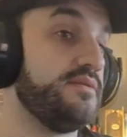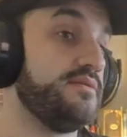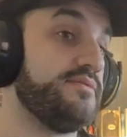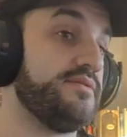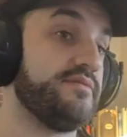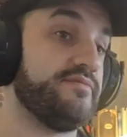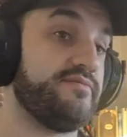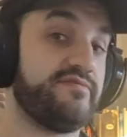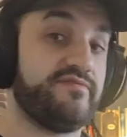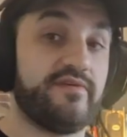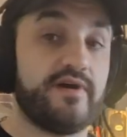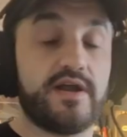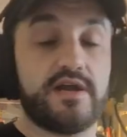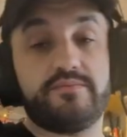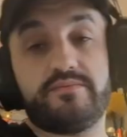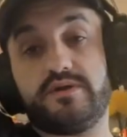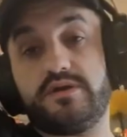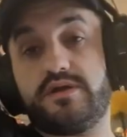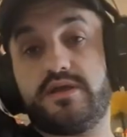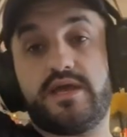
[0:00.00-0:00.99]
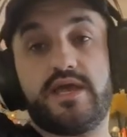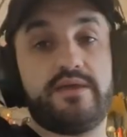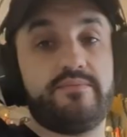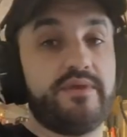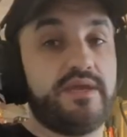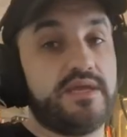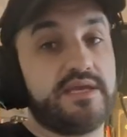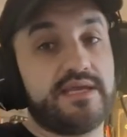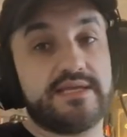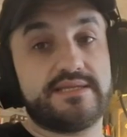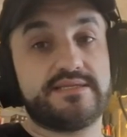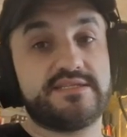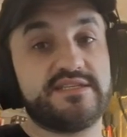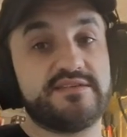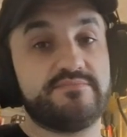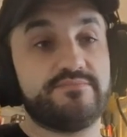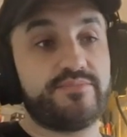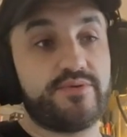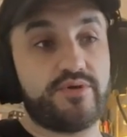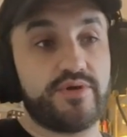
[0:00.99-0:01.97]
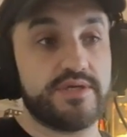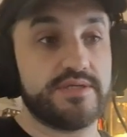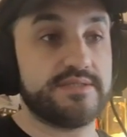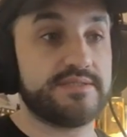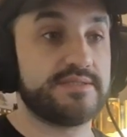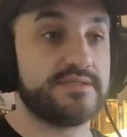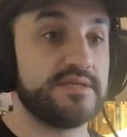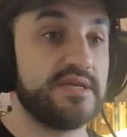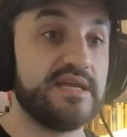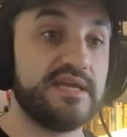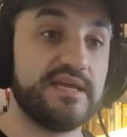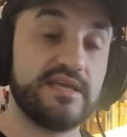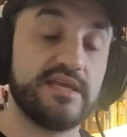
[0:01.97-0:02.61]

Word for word: The farmer came in at some points,